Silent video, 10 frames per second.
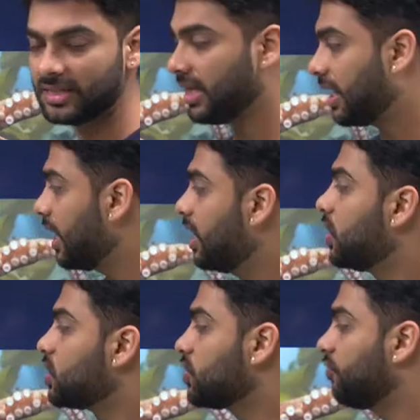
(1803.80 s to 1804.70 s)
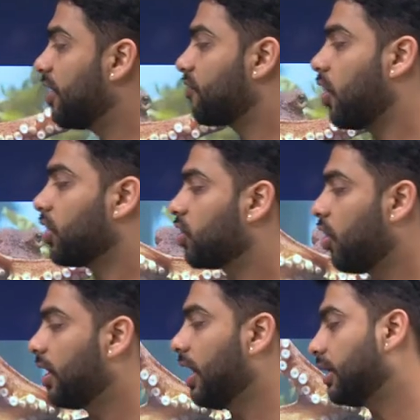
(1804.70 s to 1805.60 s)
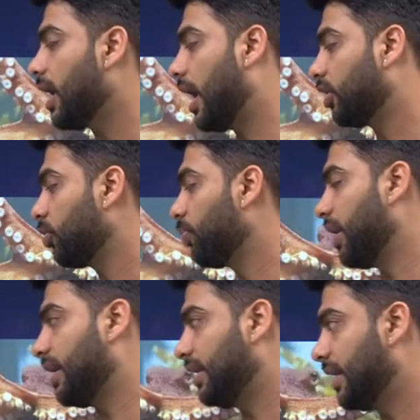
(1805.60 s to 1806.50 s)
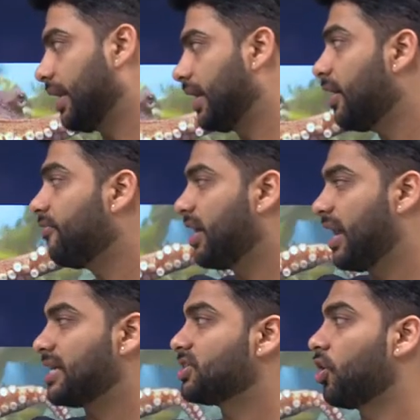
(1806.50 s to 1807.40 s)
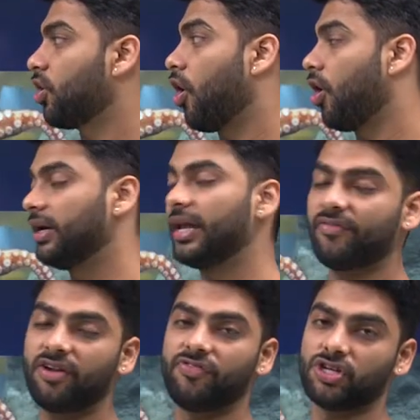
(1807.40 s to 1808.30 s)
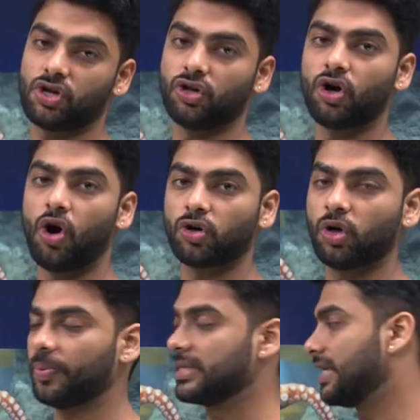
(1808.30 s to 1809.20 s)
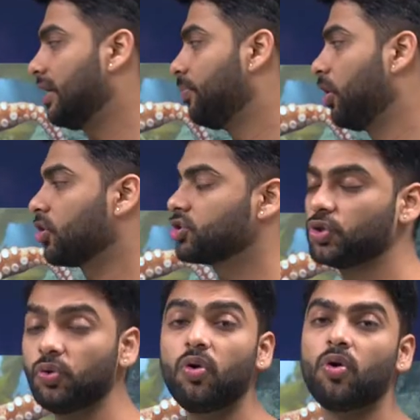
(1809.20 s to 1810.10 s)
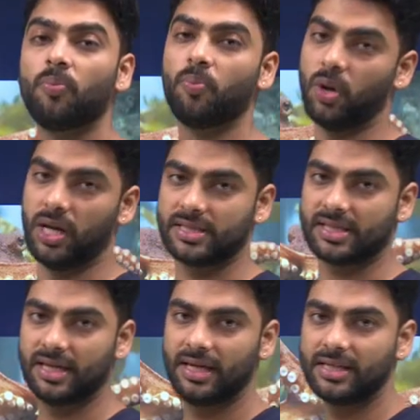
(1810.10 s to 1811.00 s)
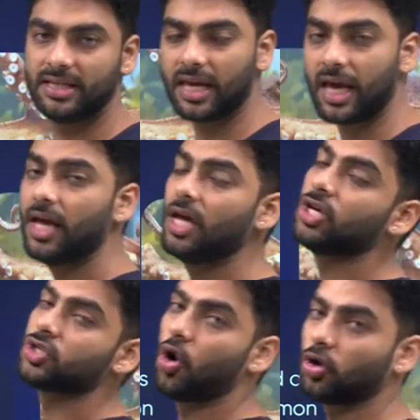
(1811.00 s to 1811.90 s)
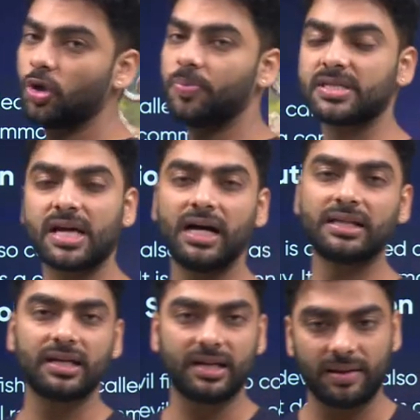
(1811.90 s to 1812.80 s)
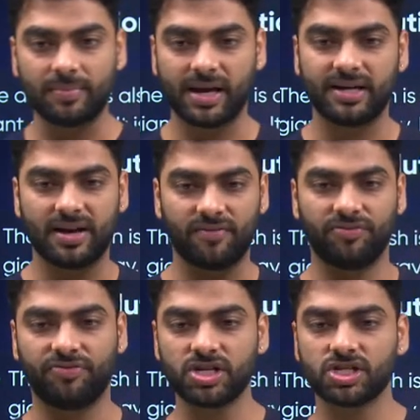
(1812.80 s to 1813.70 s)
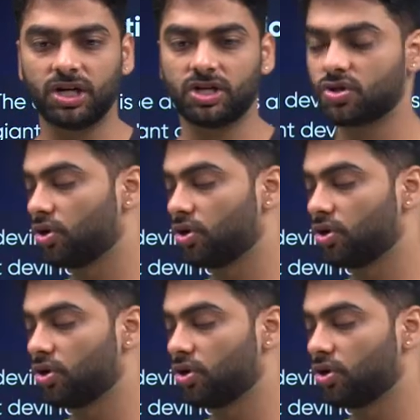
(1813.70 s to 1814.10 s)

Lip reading: Okay? So, we have got chordata, arthropoda, Cnidaria, whereas your devilfish or the octopus, it belongs to mollusk. Okay? So, octopus ka other name hai devilfish. It is